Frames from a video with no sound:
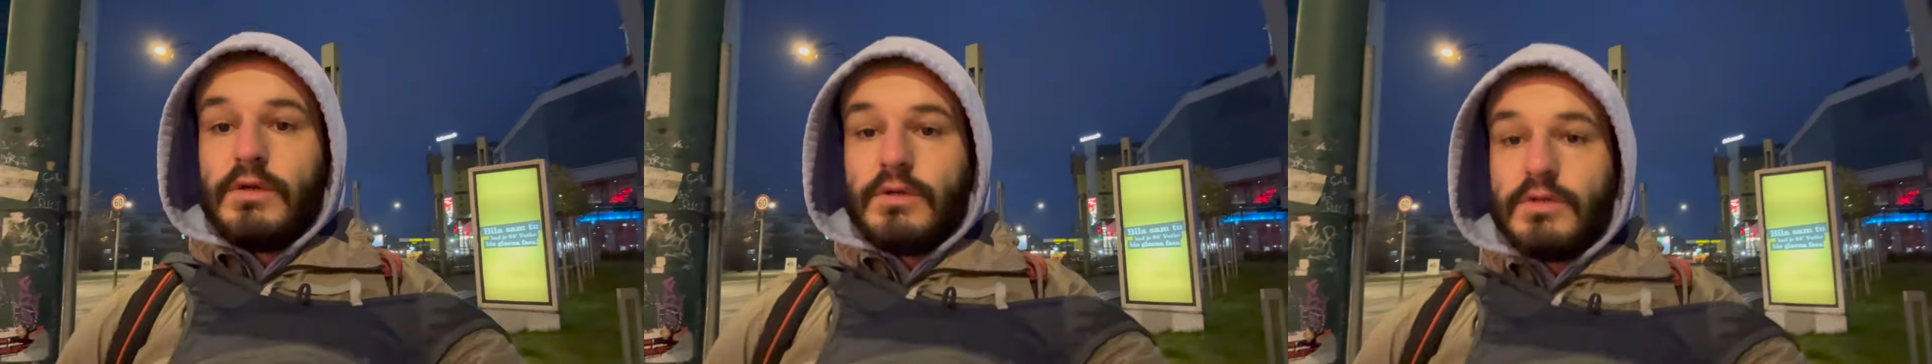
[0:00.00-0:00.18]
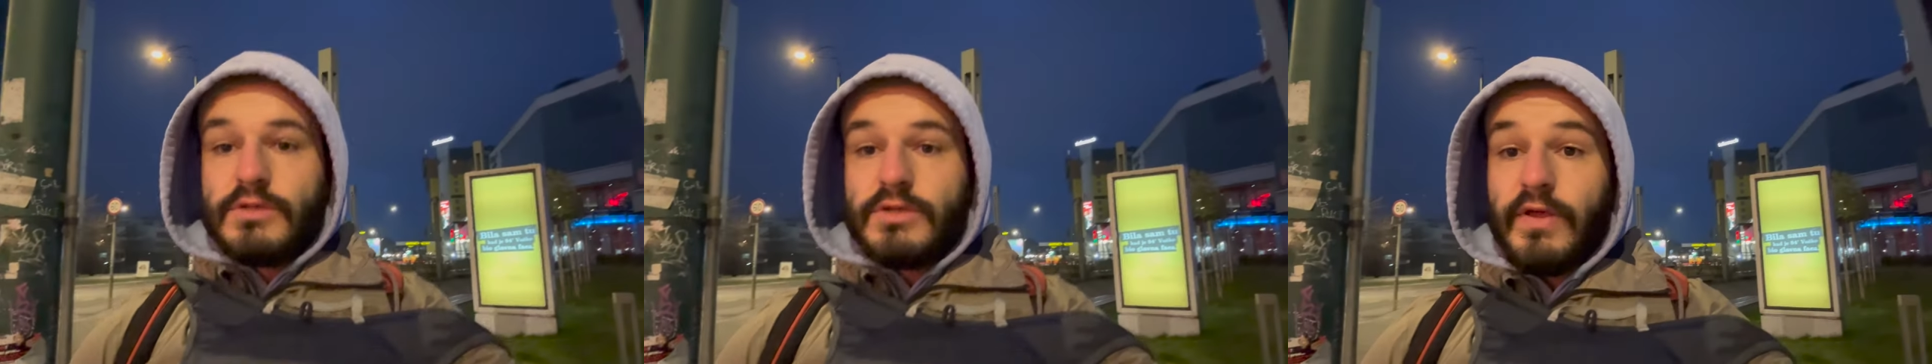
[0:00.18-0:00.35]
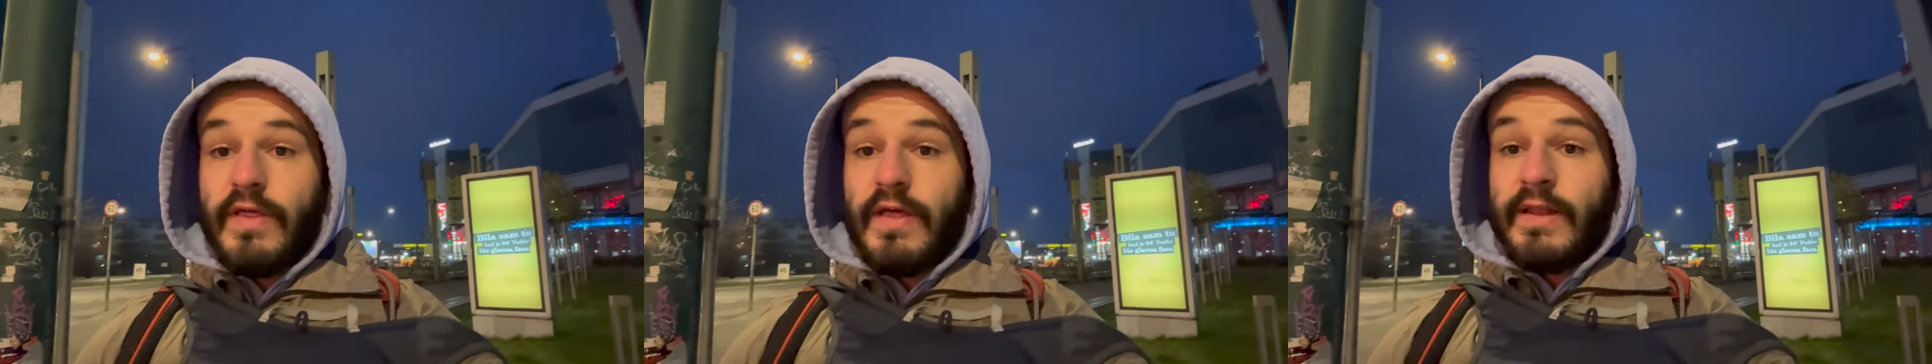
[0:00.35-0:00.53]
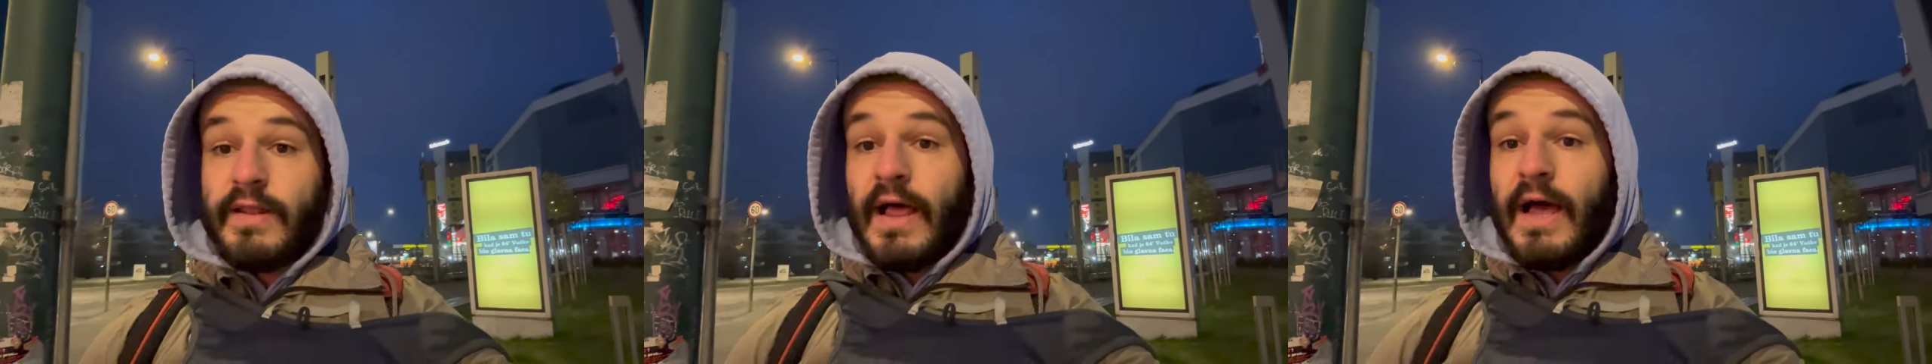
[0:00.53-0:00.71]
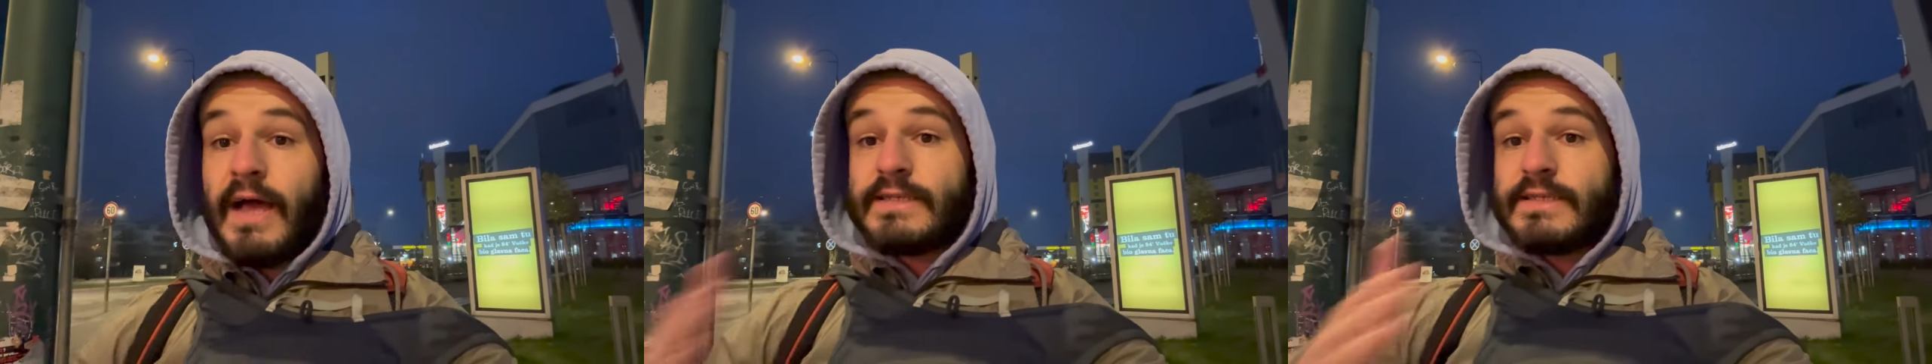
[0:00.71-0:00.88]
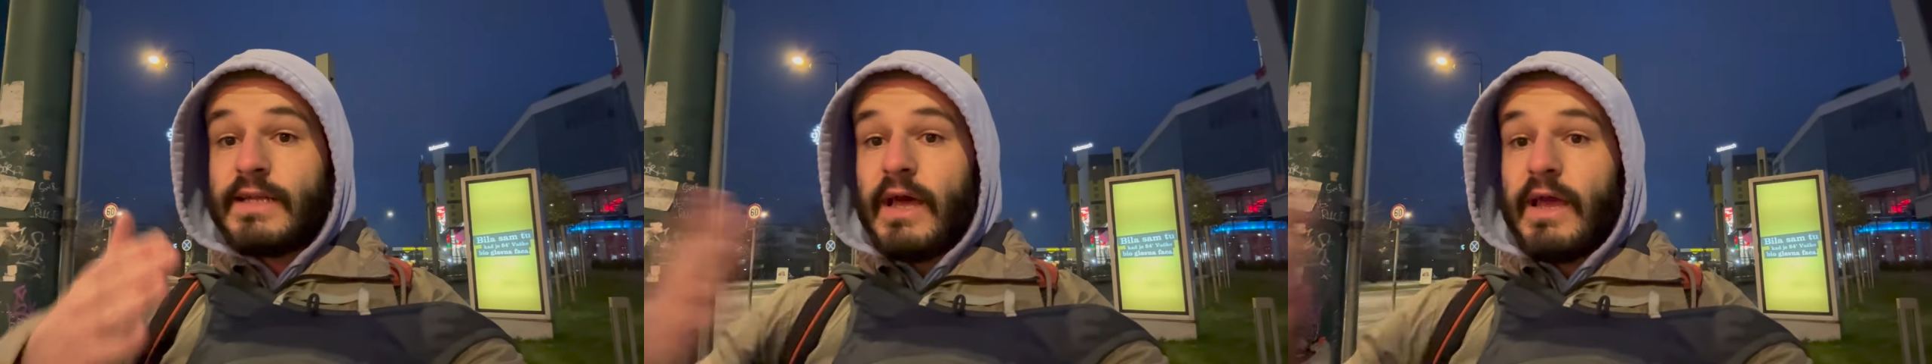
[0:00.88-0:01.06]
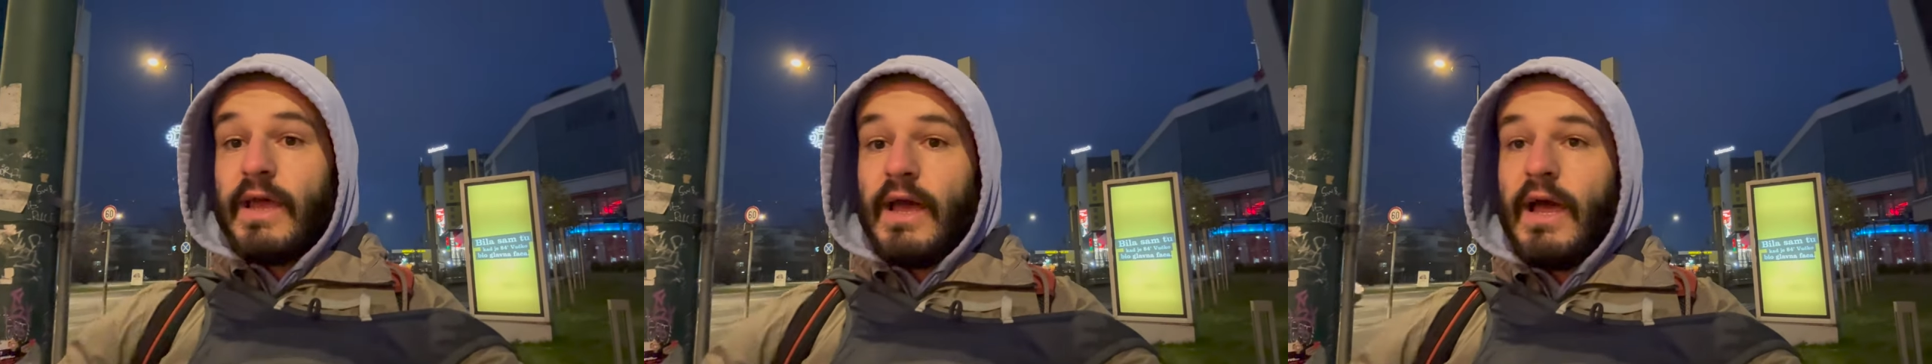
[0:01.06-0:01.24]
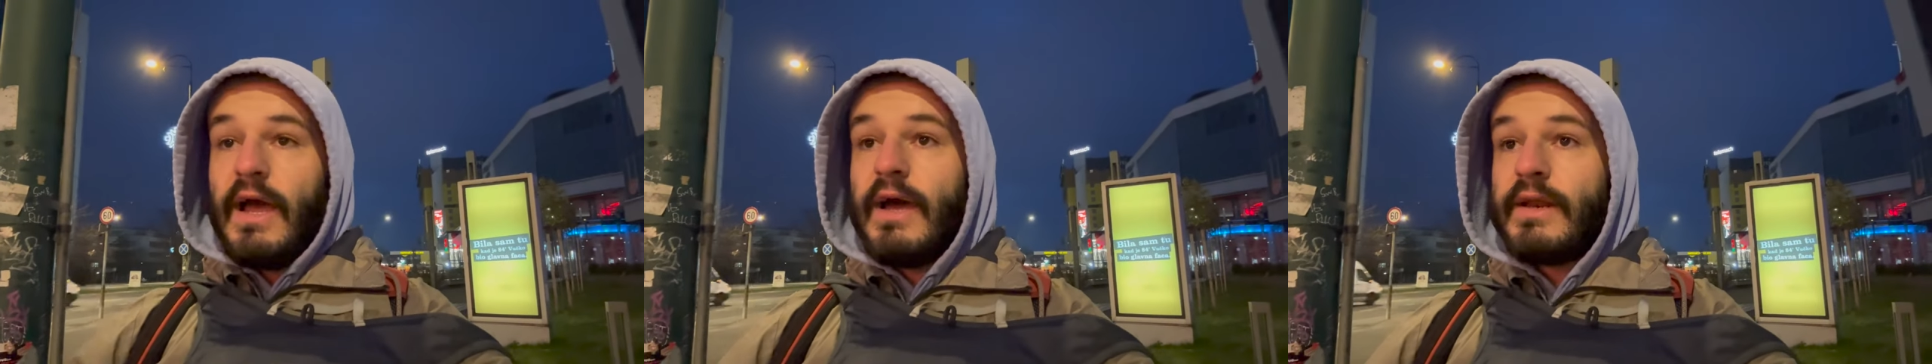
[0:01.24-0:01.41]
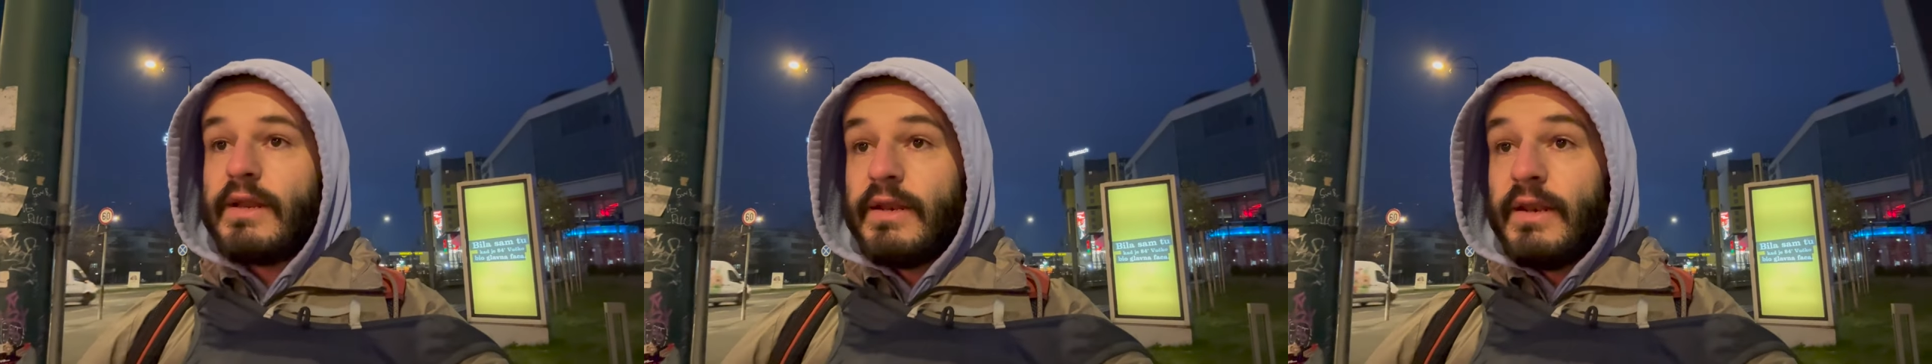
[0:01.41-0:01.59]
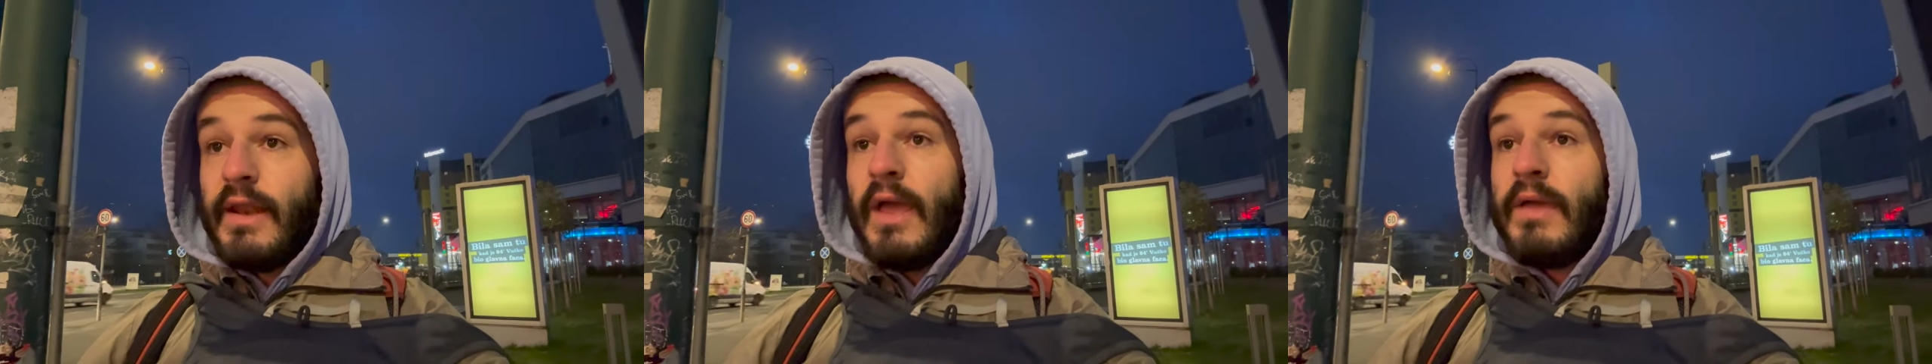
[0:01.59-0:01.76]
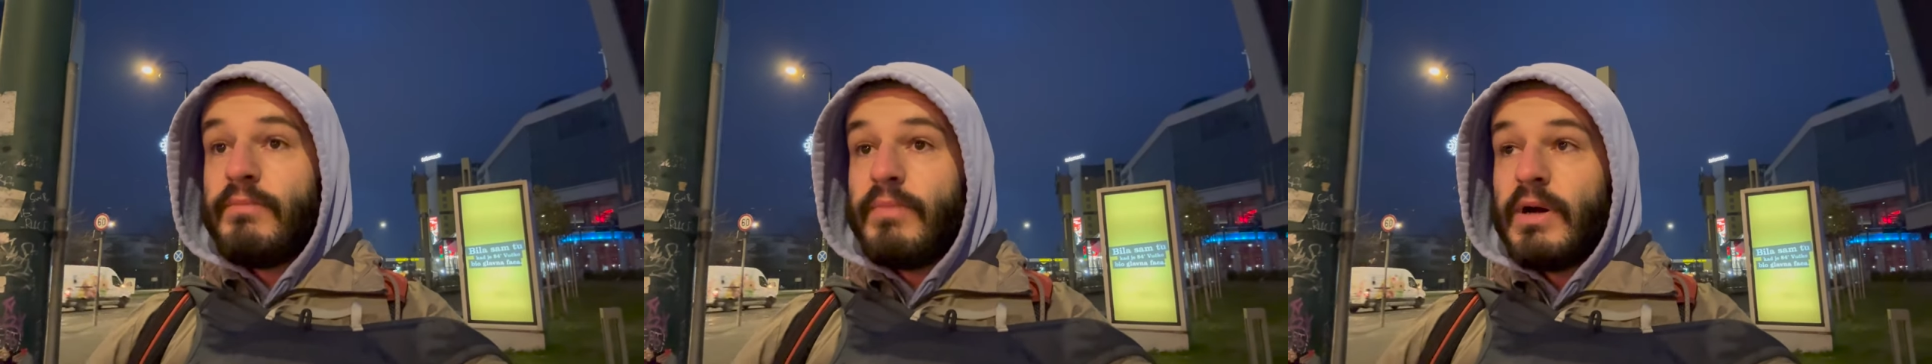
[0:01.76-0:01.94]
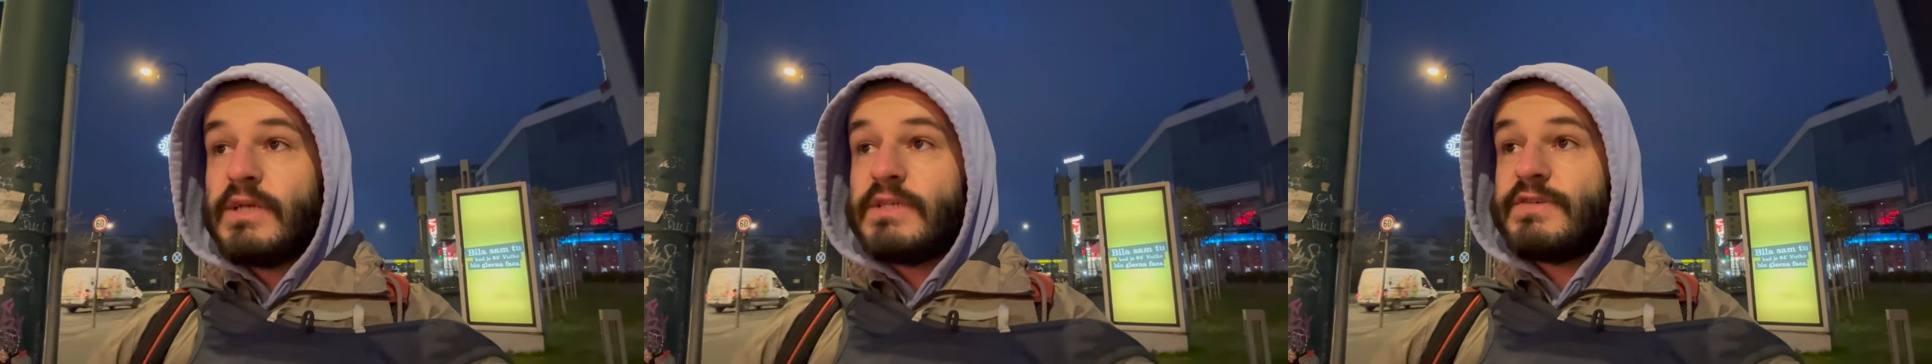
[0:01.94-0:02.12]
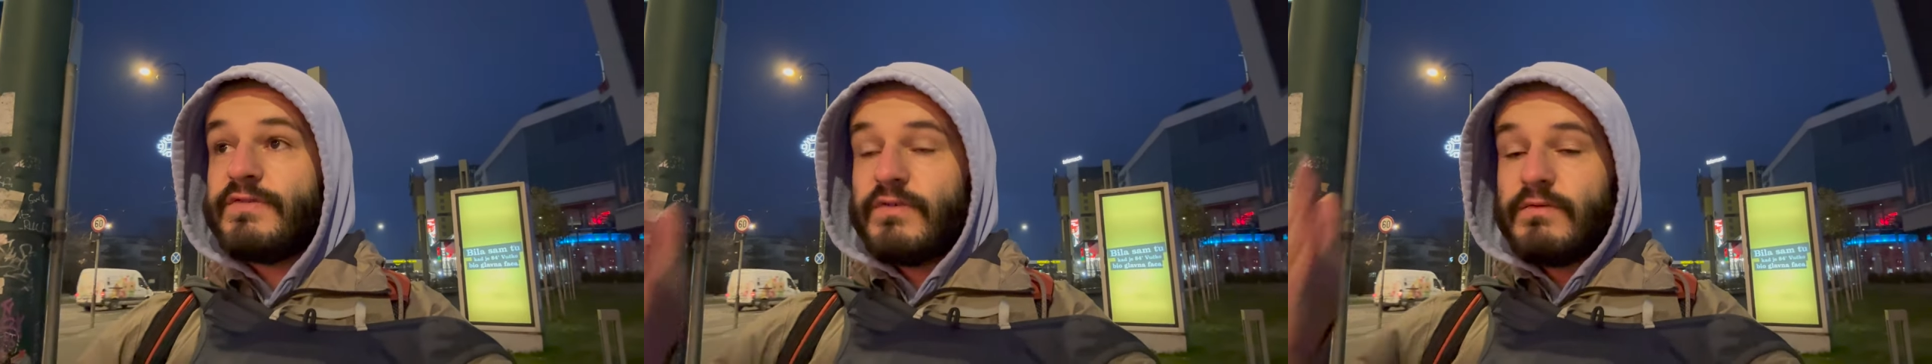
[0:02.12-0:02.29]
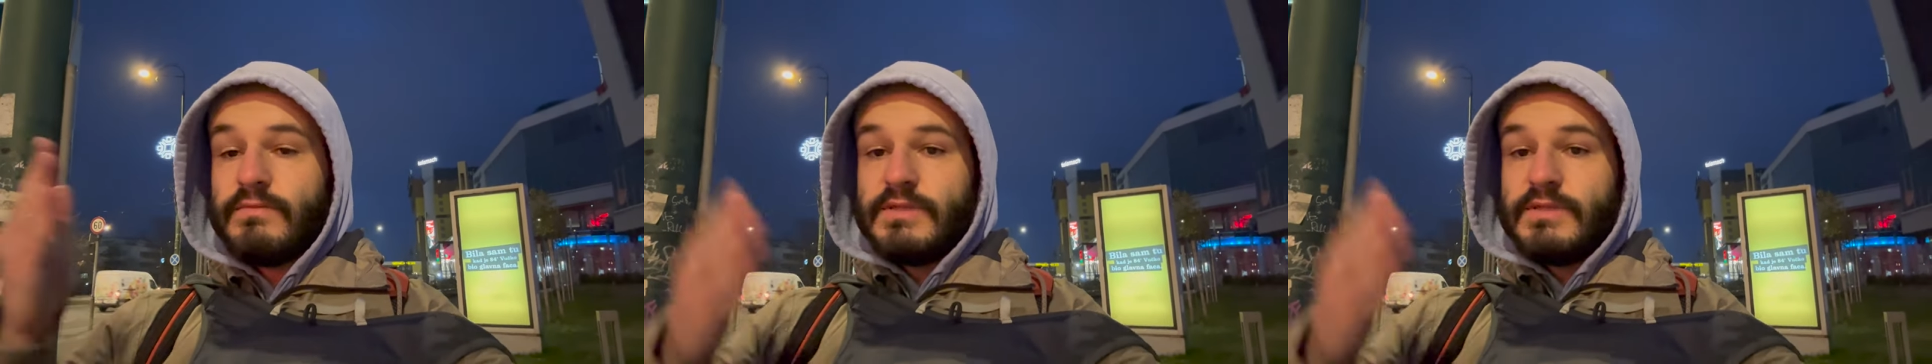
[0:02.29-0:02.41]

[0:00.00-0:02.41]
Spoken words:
So then last night I had a night bus from